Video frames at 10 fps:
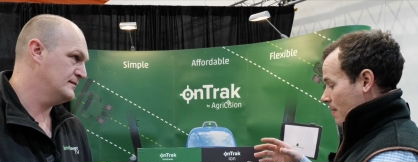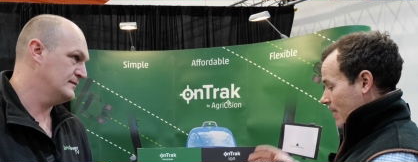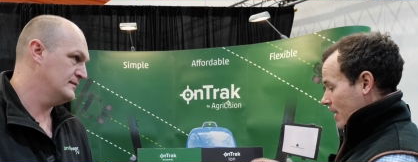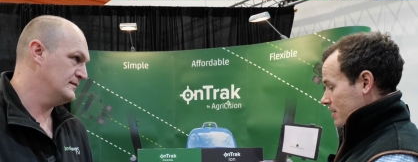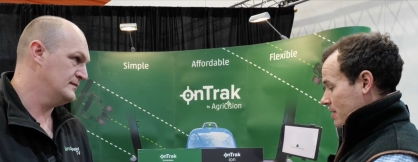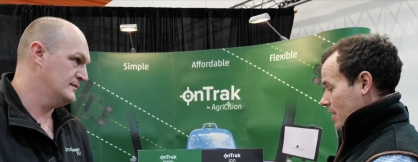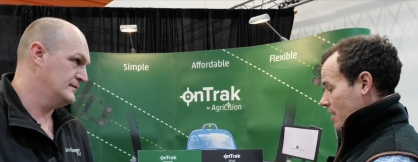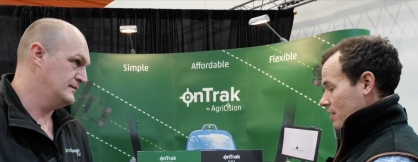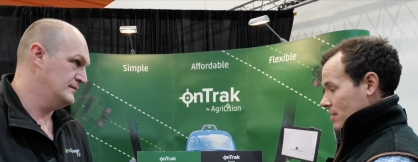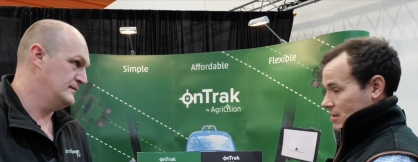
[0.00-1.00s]
Speaker 1: makes
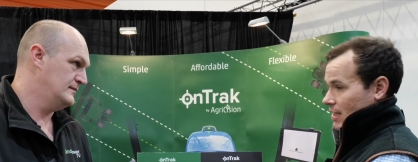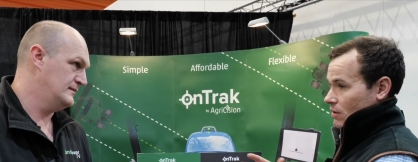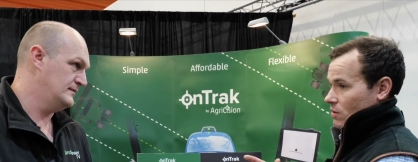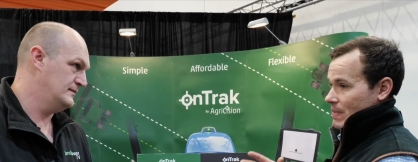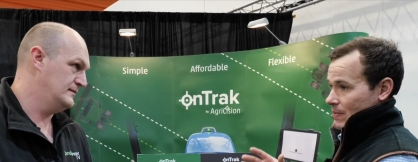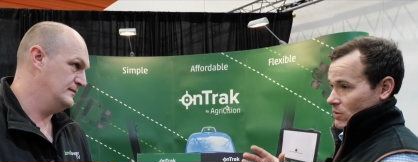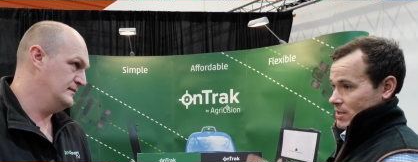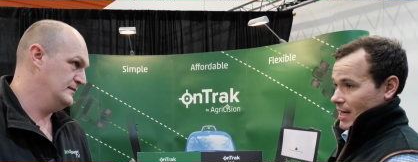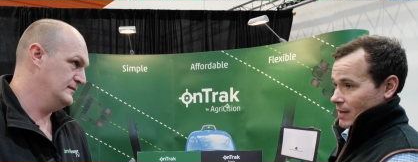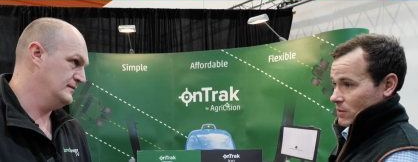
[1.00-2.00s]
the, the signal a bit more
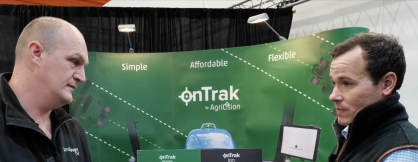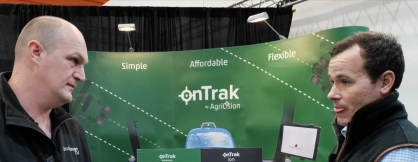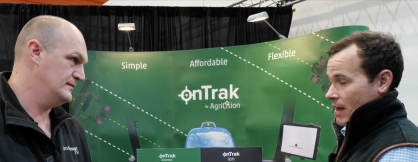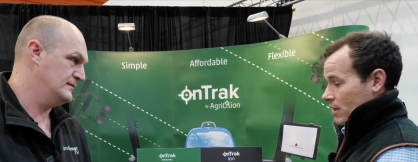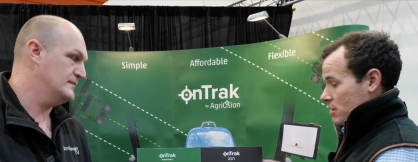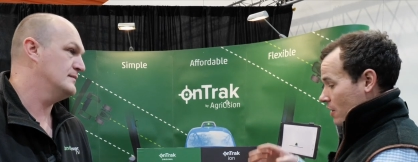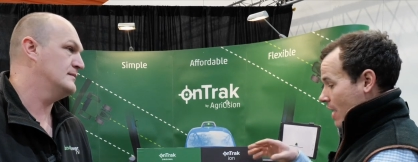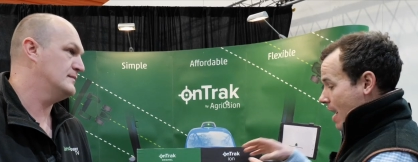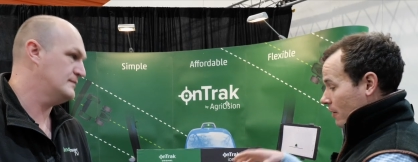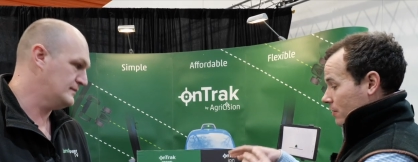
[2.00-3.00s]
stable.
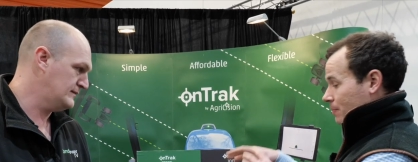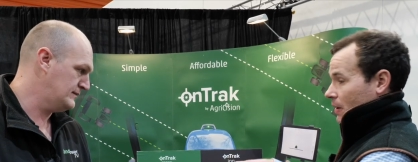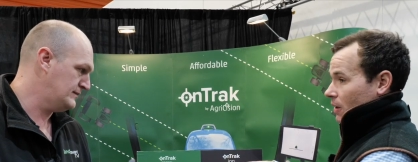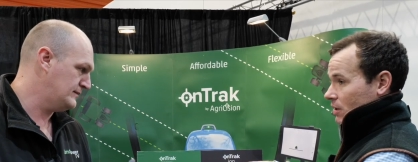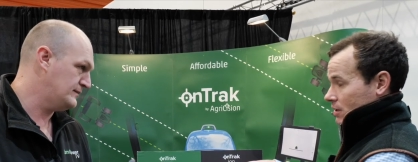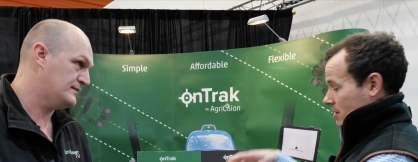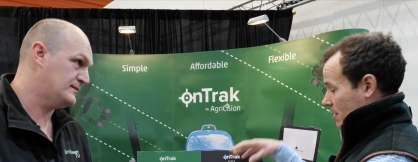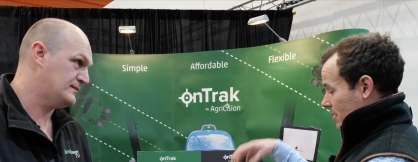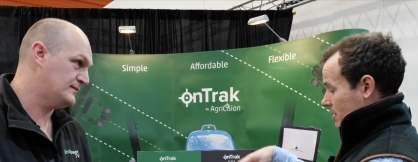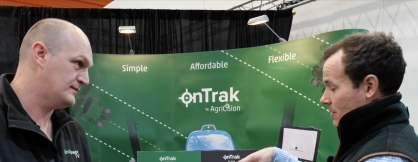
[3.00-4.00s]
So out the
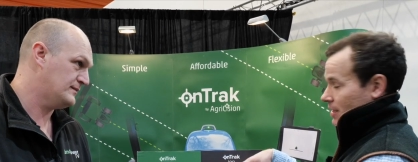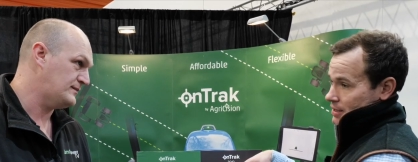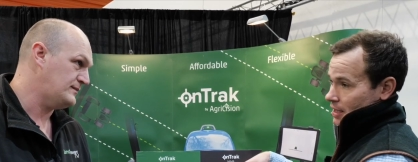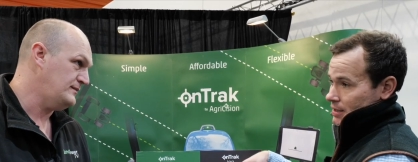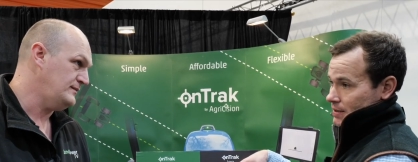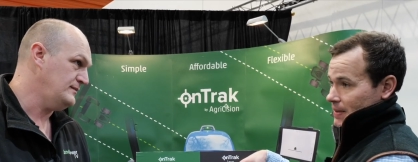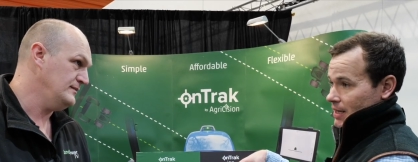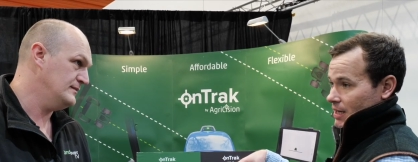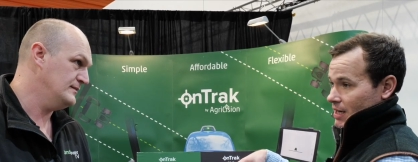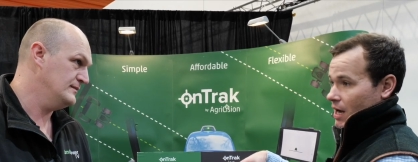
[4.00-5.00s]
box, this one is going to
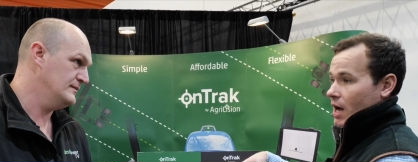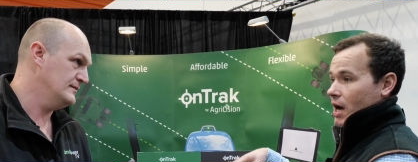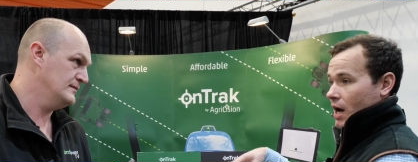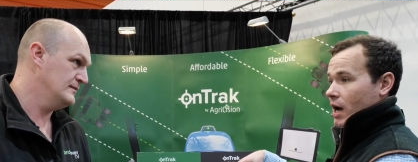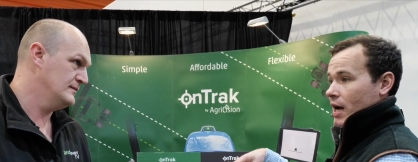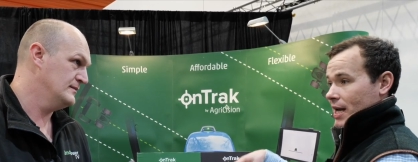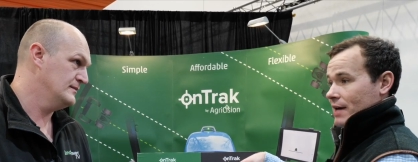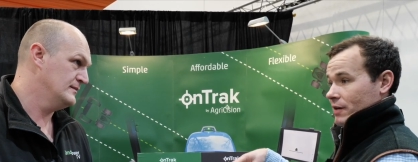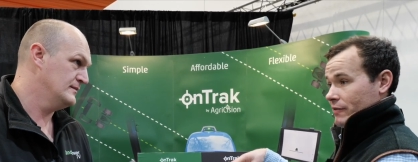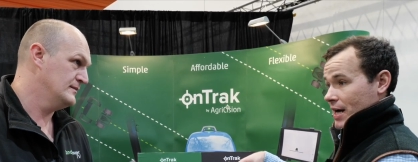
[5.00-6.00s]
be a higher
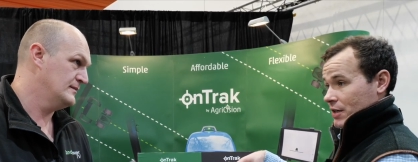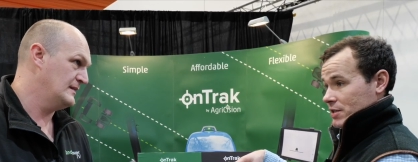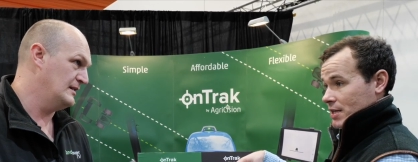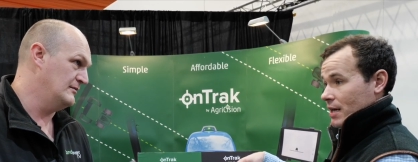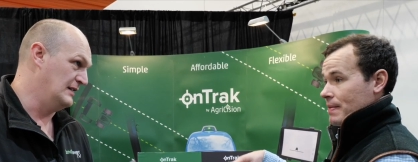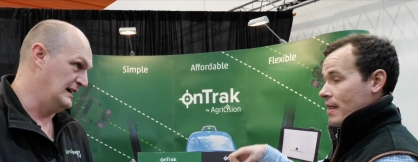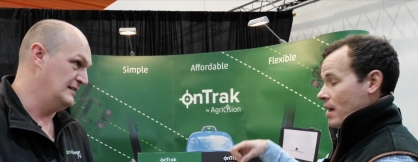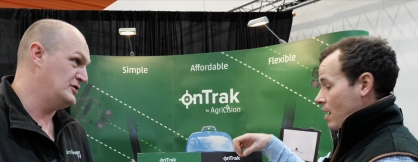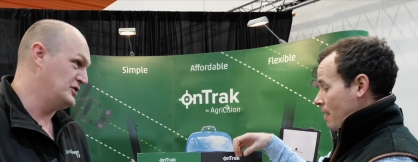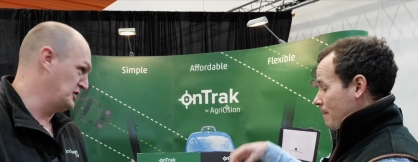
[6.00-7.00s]
level of accuracy.
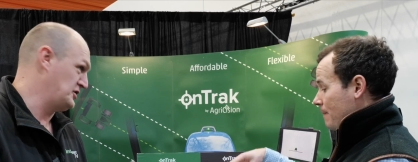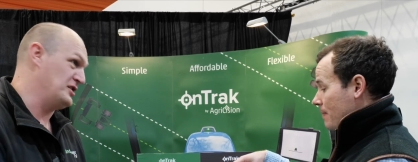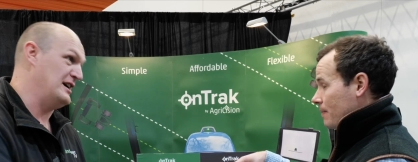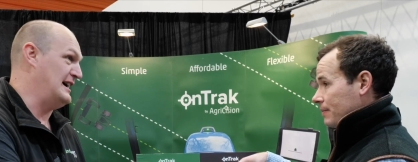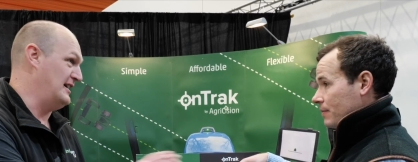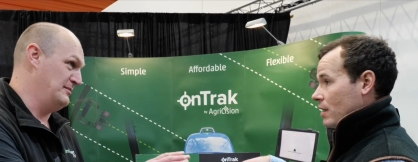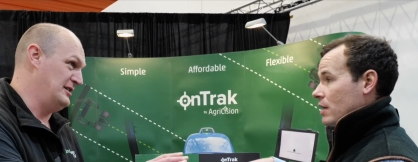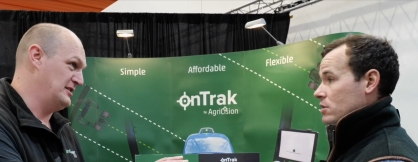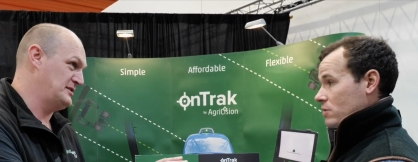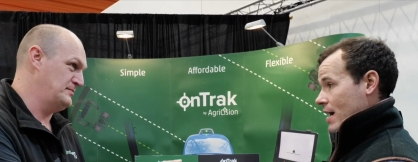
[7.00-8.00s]
Right, just straight out the
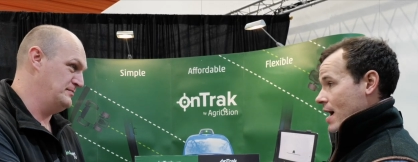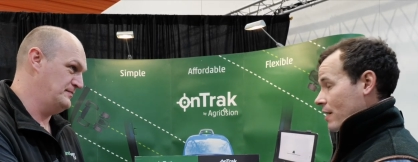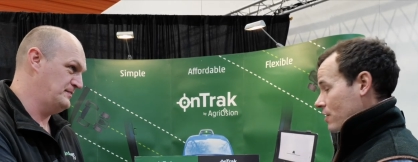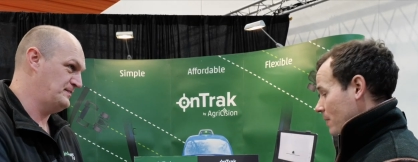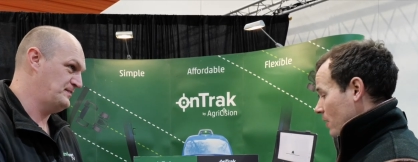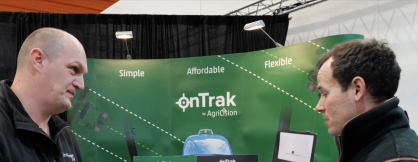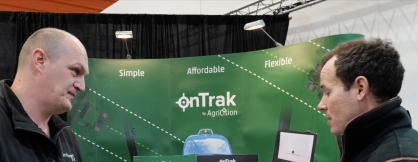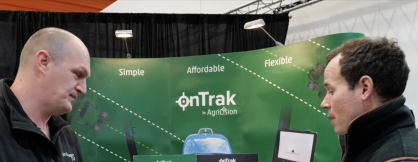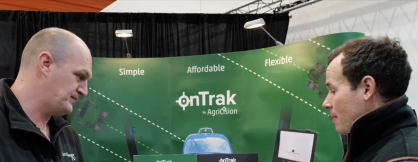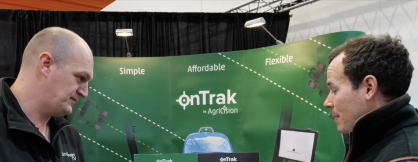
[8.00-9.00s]
box. Straight out the
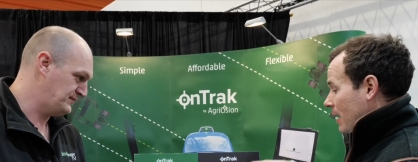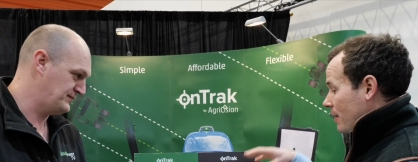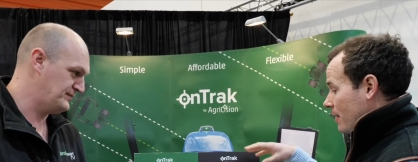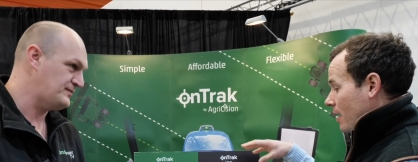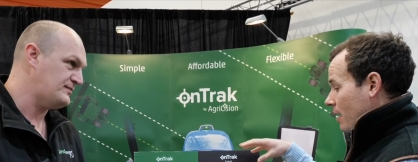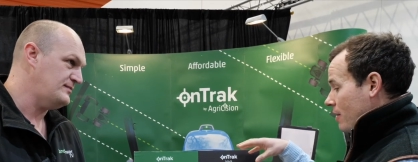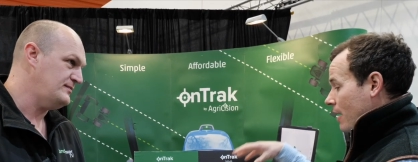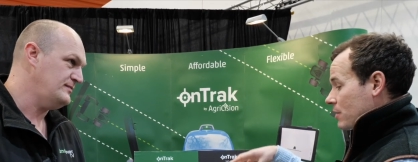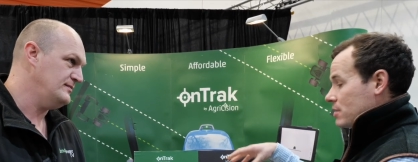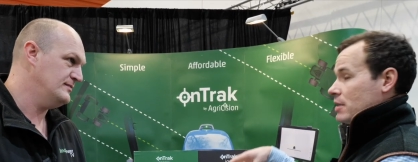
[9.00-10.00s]
box. But
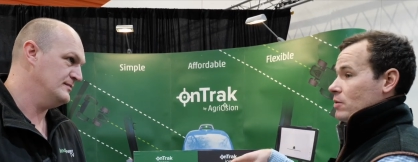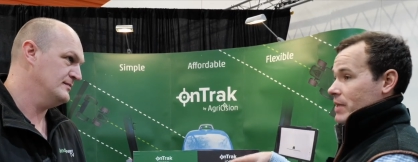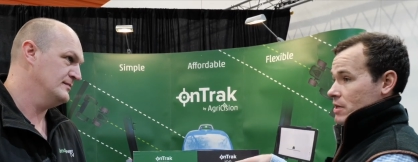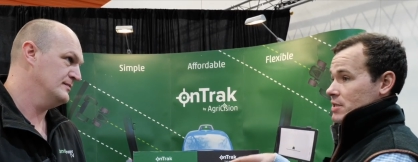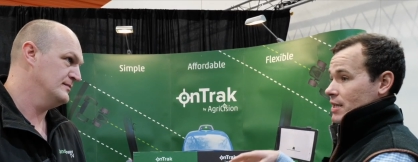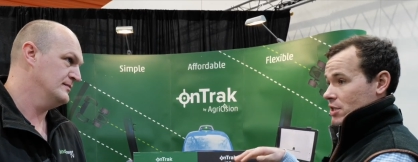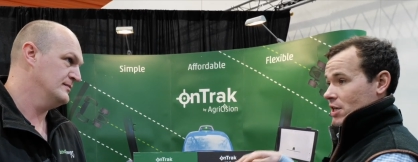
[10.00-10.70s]
they would still be using